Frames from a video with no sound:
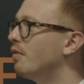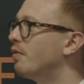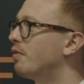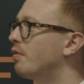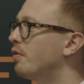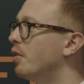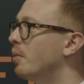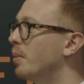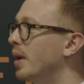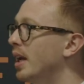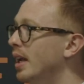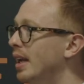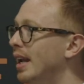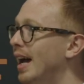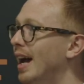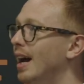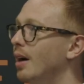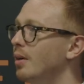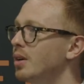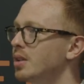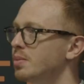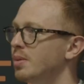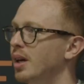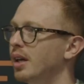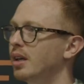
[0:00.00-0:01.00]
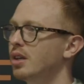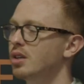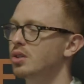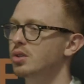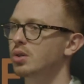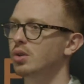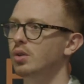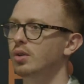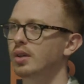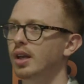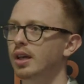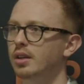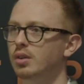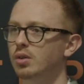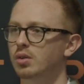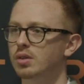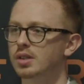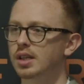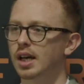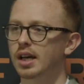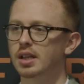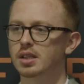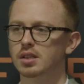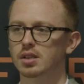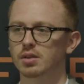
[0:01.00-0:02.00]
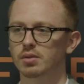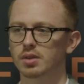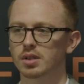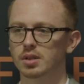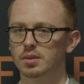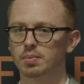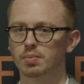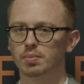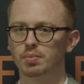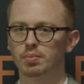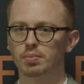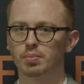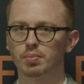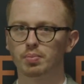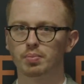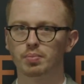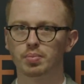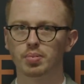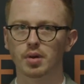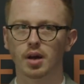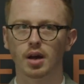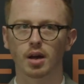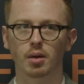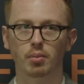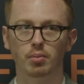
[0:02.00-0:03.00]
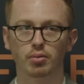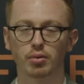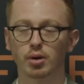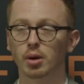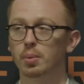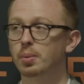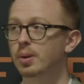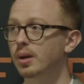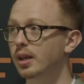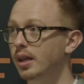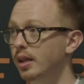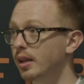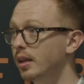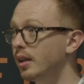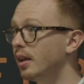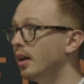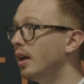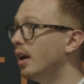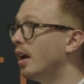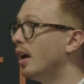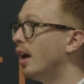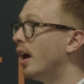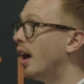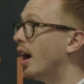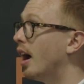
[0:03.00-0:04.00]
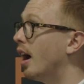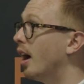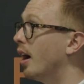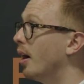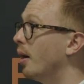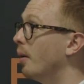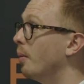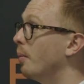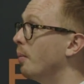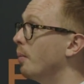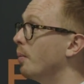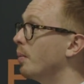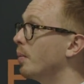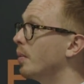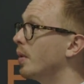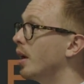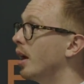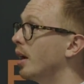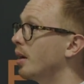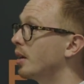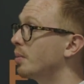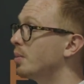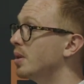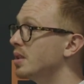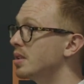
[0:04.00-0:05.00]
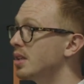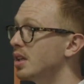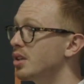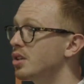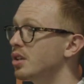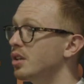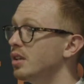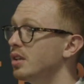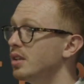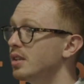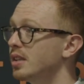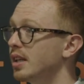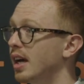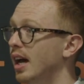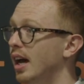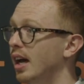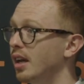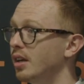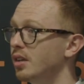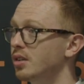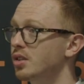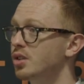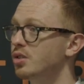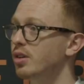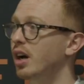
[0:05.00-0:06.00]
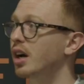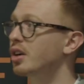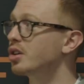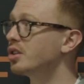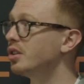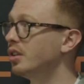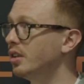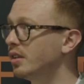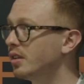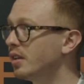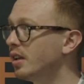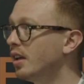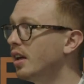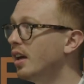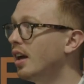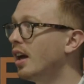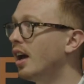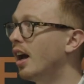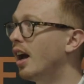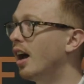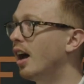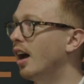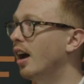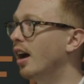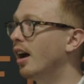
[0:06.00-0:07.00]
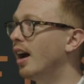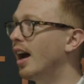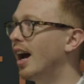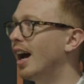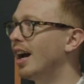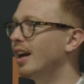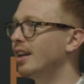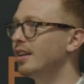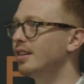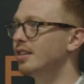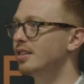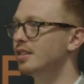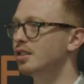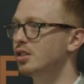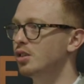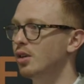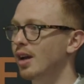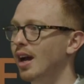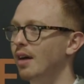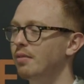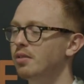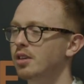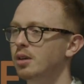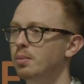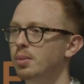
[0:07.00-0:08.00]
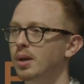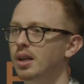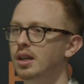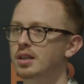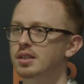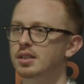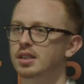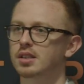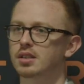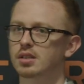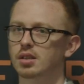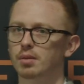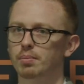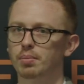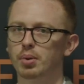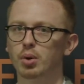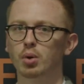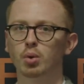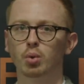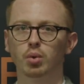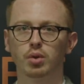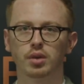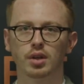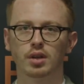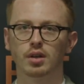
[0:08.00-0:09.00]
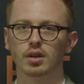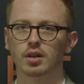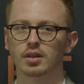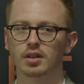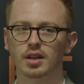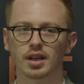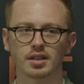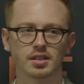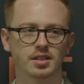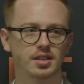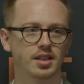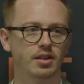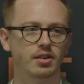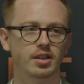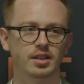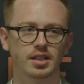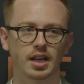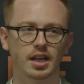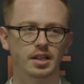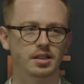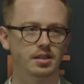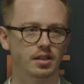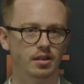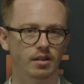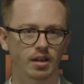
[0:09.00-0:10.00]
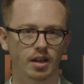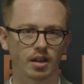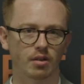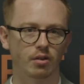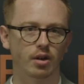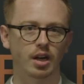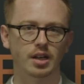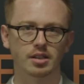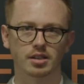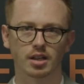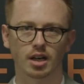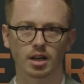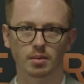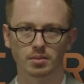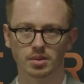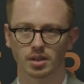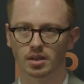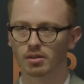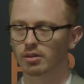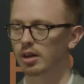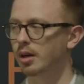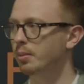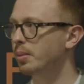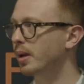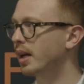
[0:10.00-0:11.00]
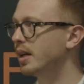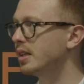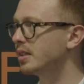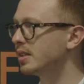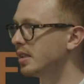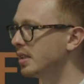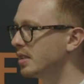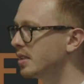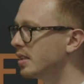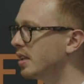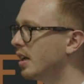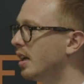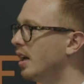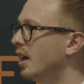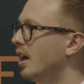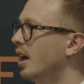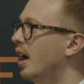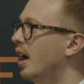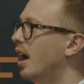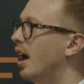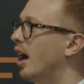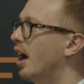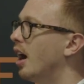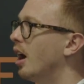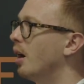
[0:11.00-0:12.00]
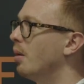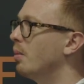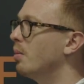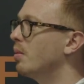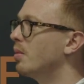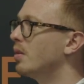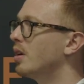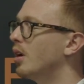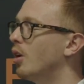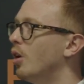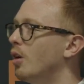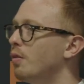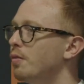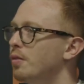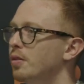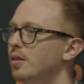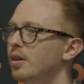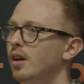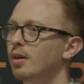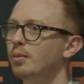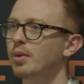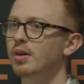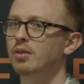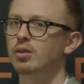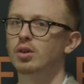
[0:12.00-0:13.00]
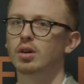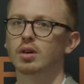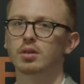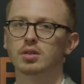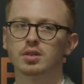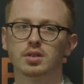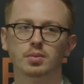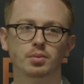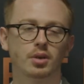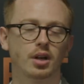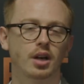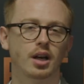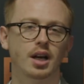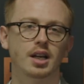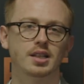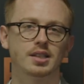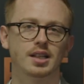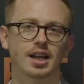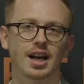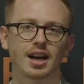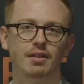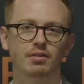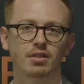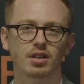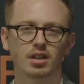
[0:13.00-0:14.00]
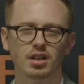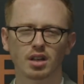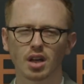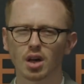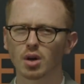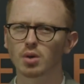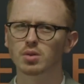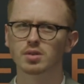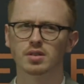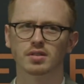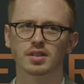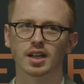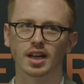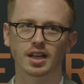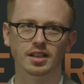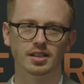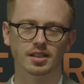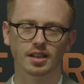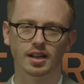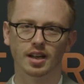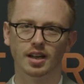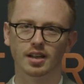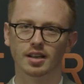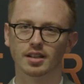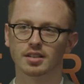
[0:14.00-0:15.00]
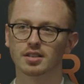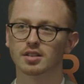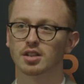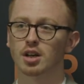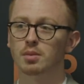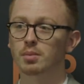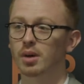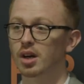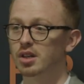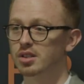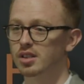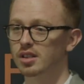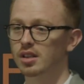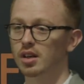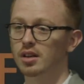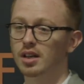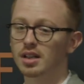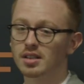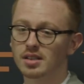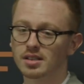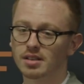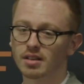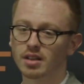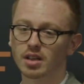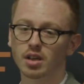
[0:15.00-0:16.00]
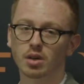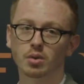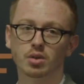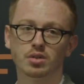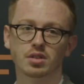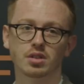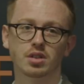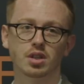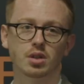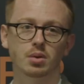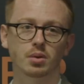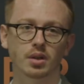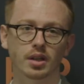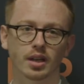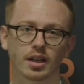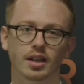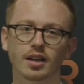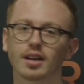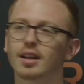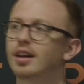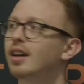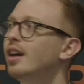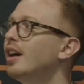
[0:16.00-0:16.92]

For me now, it's making sure that your data is uh, properly um, like positioned and structured, uh, and you have the ability to pull the necessary data at the right times, at the right places. Um, often we've got some clients that have loads of data and so much they don't necessarily know what to do with it.